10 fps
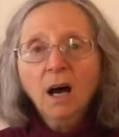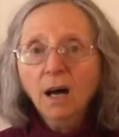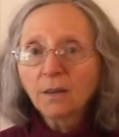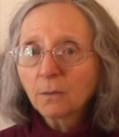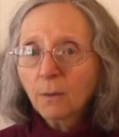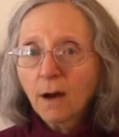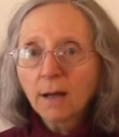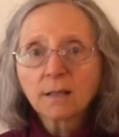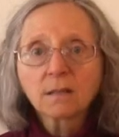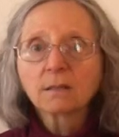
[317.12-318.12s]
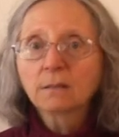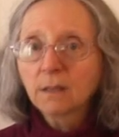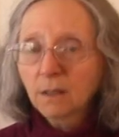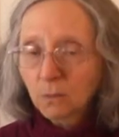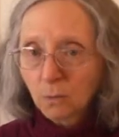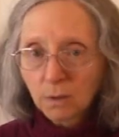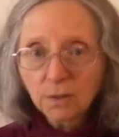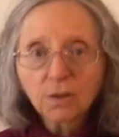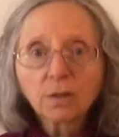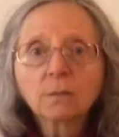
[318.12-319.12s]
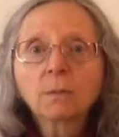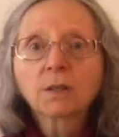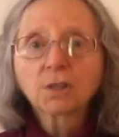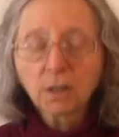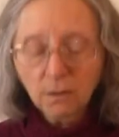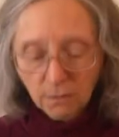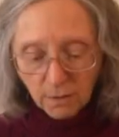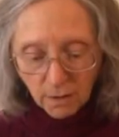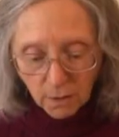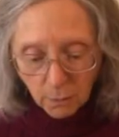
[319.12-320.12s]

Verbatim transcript: Otherwise, it will turn mushy very